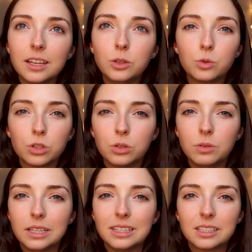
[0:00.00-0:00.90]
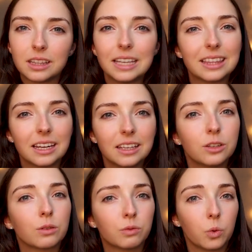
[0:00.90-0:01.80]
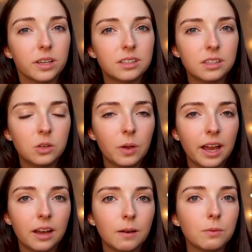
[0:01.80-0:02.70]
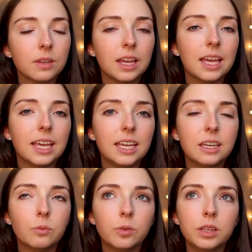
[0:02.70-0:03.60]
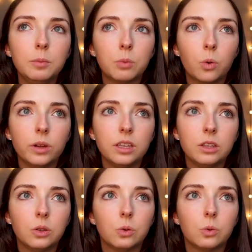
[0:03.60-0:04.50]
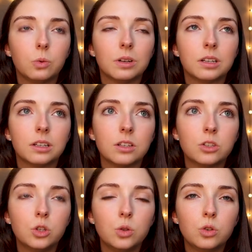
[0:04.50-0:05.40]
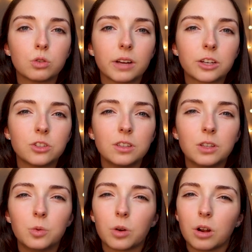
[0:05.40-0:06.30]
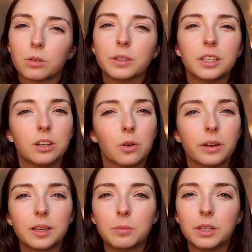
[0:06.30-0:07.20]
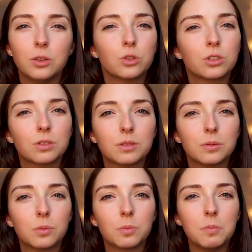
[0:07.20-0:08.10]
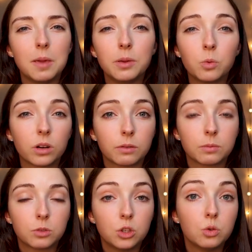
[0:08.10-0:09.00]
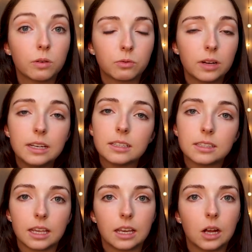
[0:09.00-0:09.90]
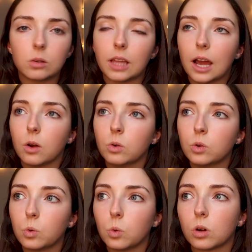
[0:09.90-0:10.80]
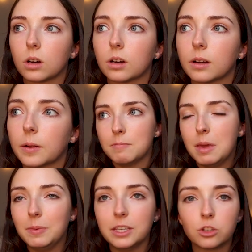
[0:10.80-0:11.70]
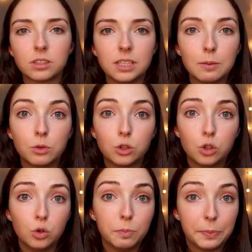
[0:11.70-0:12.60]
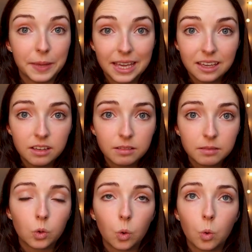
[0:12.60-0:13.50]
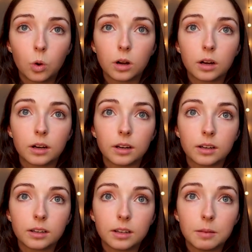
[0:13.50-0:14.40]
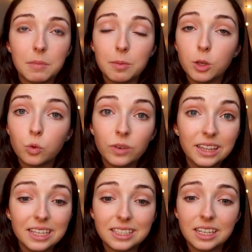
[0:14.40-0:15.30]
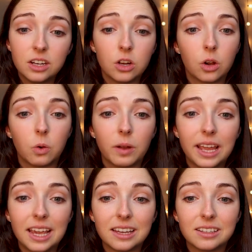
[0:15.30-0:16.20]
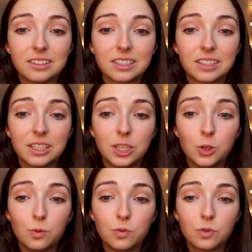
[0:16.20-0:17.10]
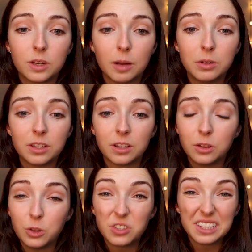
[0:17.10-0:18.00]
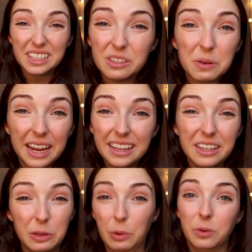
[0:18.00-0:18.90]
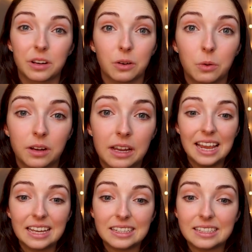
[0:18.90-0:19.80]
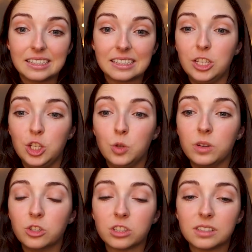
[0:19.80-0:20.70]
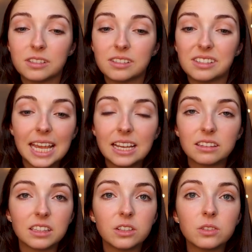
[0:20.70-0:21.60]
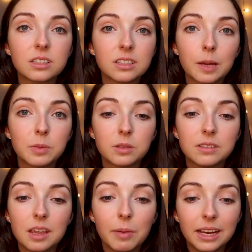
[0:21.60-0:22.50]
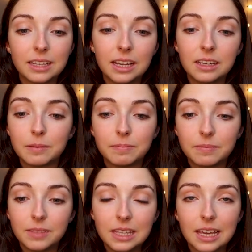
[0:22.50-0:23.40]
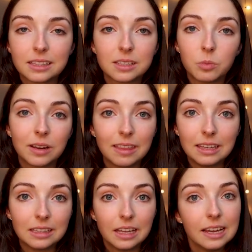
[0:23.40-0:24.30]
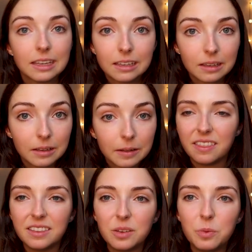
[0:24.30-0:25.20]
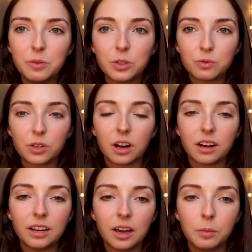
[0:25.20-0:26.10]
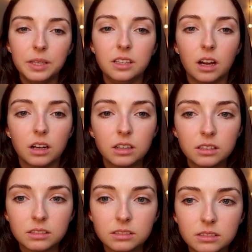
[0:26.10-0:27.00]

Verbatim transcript: and you tune into like that inner voice that you have, it can really point you to the direction that you were already going, but you just maybe were too afraid to say it out loud, or maybe it just seemed too big, or maybe you really didn't know and you've come to the conclusion that it's okay that you don't know, and you can just take little steps day by day to get somewhere that you like. I think that we've just forgotten how to be young